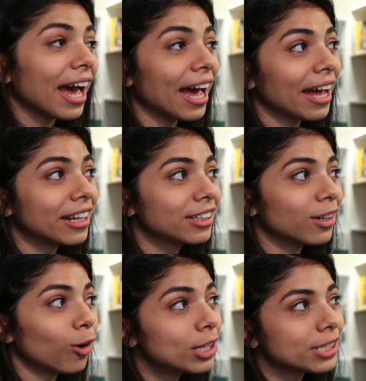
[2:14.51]

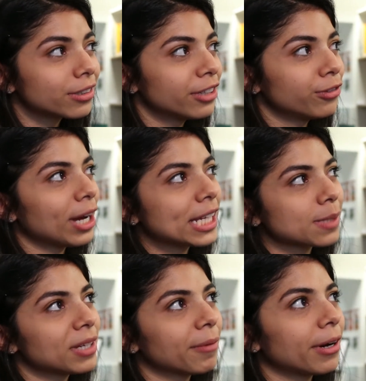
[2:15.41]
And also, if you
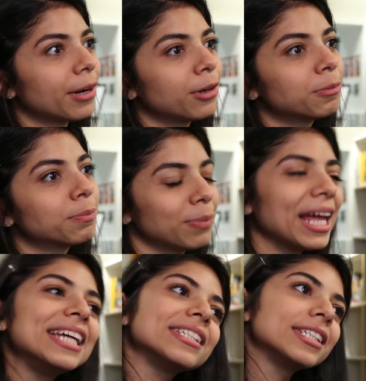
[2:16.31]
ask me about
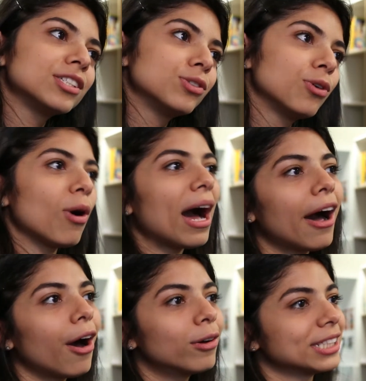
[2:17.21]
places to go
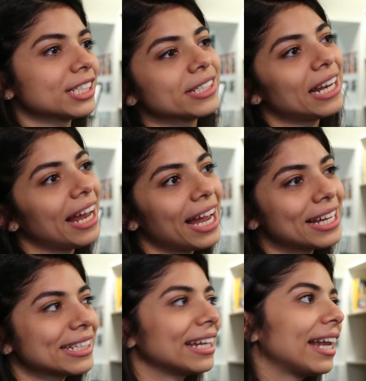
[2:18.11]
out and
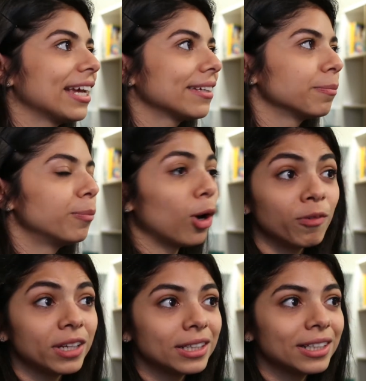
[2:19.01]
socialize, I like
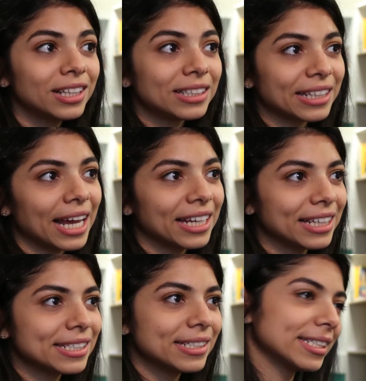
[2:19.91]
Bobbin. Like
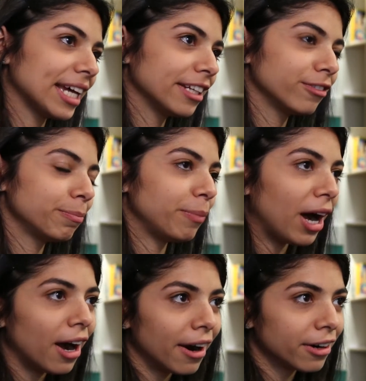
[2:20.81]
it's this kind of
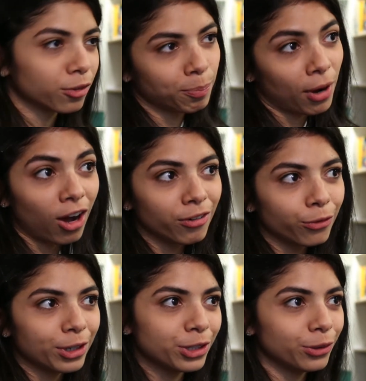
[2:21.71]
bar or
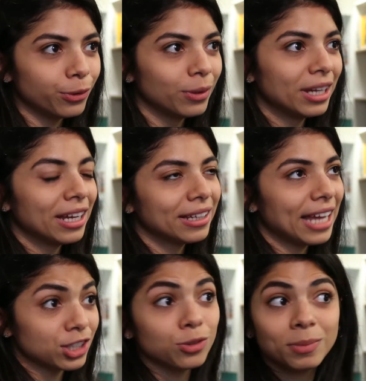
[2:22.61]
pub where you
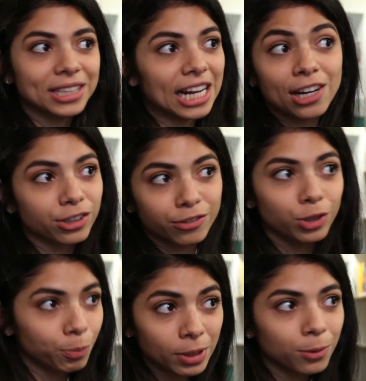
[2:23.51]
get to meet a lot of
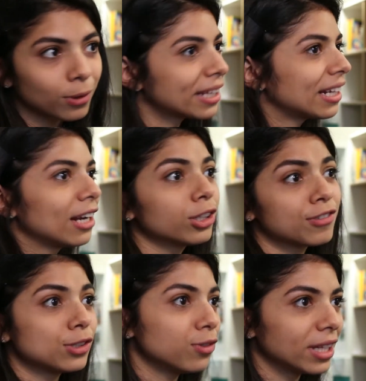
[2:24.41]
new people and a lot
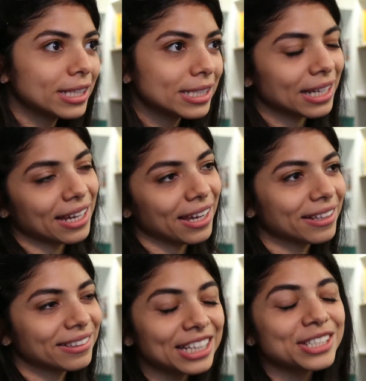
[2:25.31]
of students,
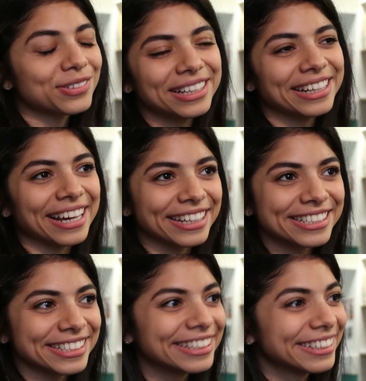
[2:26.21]
and that's really
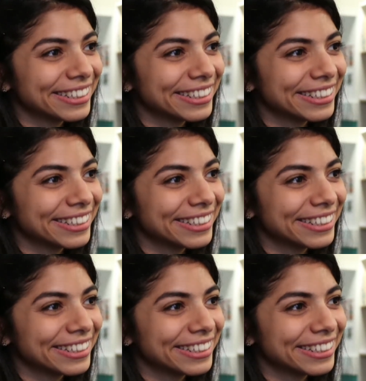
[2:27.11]
nice.